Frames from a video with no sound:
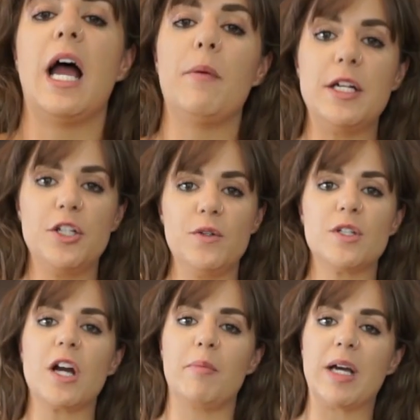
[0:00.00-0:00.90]
I went to
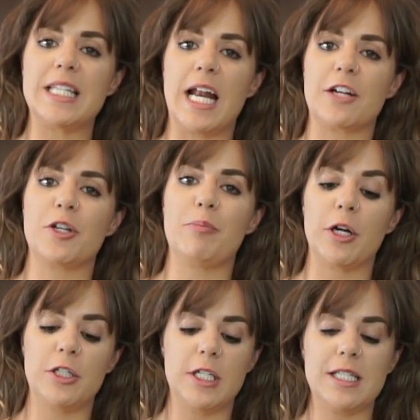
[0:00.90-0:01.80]
Starbucks and actually
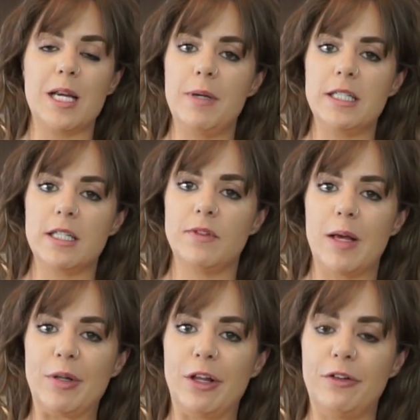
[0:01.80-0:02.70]
purchased a piece of
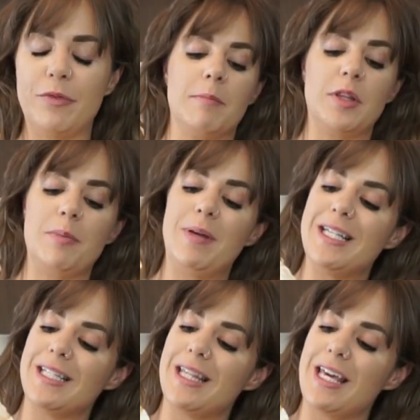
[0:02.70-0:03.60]
lemon loaf, but the
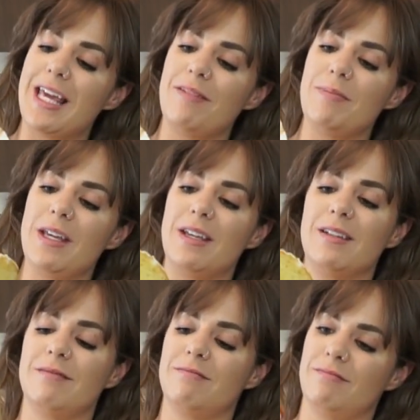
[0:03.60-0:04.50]
piece that they gave me
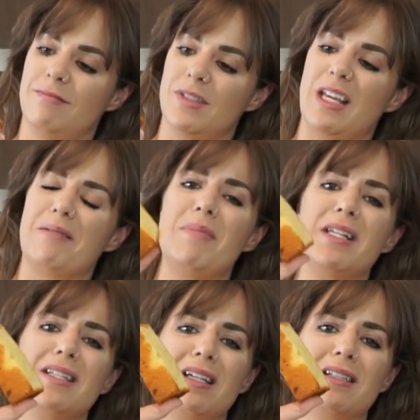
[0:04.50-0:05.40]
is like
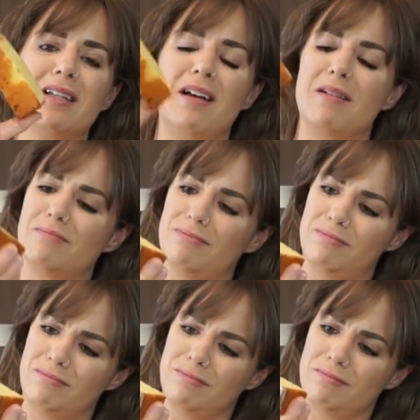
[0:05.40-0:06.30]
missing some.
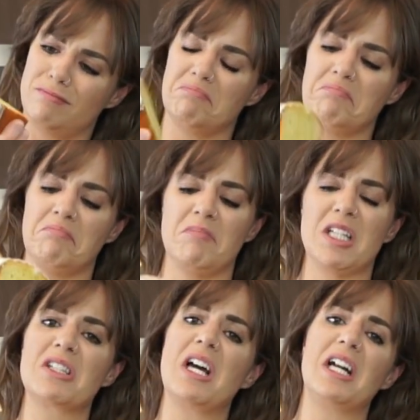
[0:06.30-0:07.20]

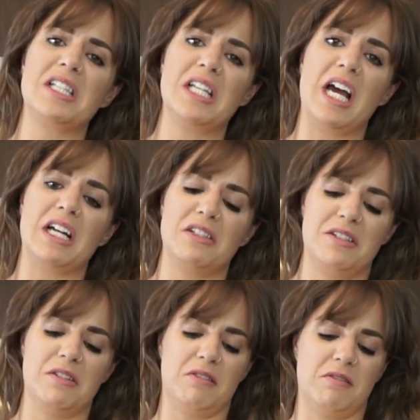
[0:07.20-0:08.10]
Kind of sad,
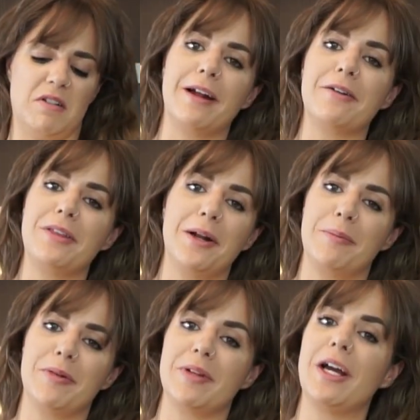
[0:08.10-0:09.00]
so I don't think
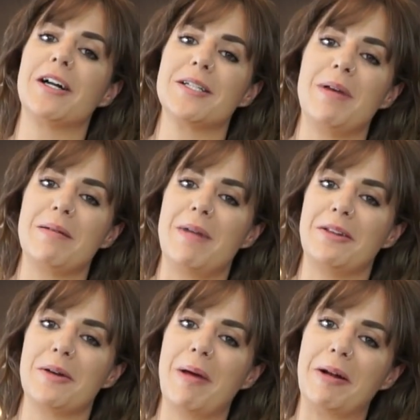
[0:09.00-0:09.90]
it'll be really hard to make
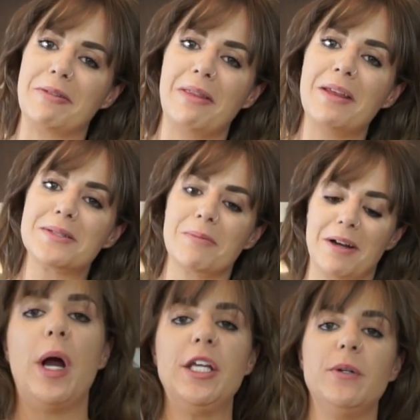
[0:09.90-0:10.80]
mine look better than this
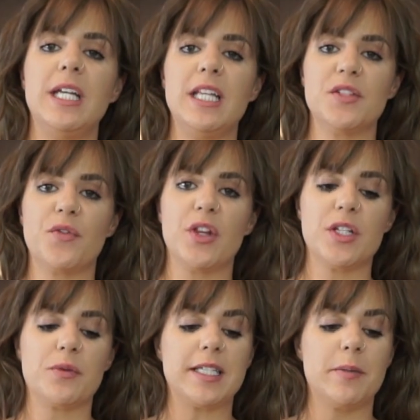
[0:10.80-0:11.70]
one. What you need for
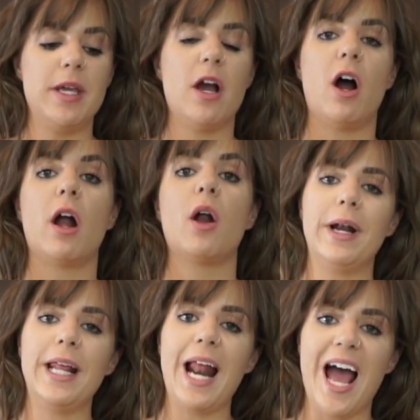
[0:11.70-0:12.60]
this recipe are
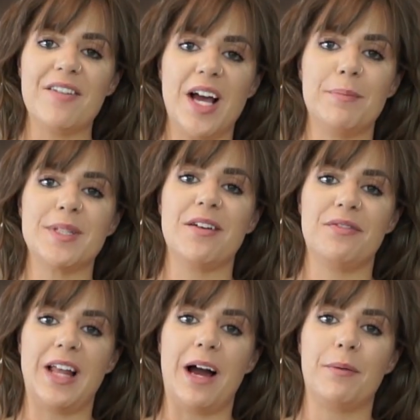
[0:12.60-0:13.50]
1.5 cups of
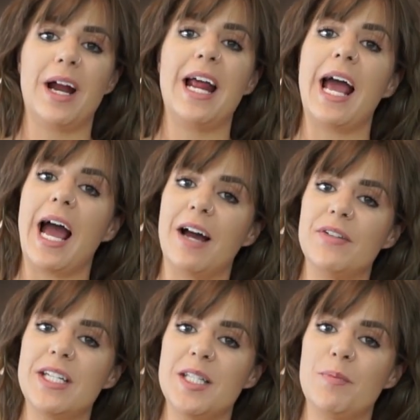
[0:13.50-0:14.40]
flour and
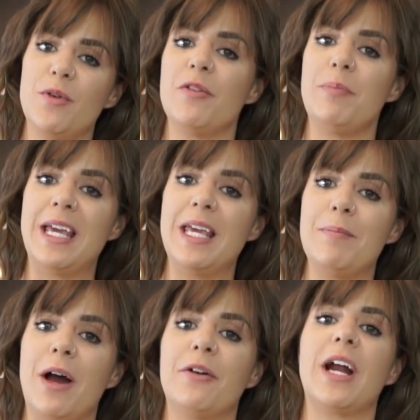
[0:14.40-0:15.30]
1/2 teaspoon of
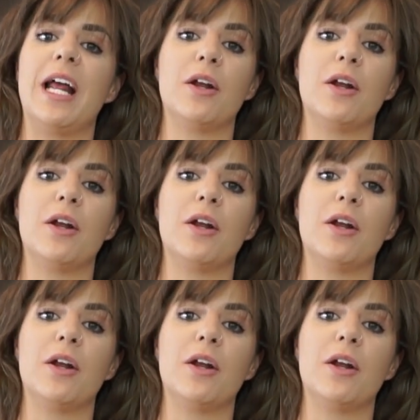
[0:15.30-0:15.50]
baking powder and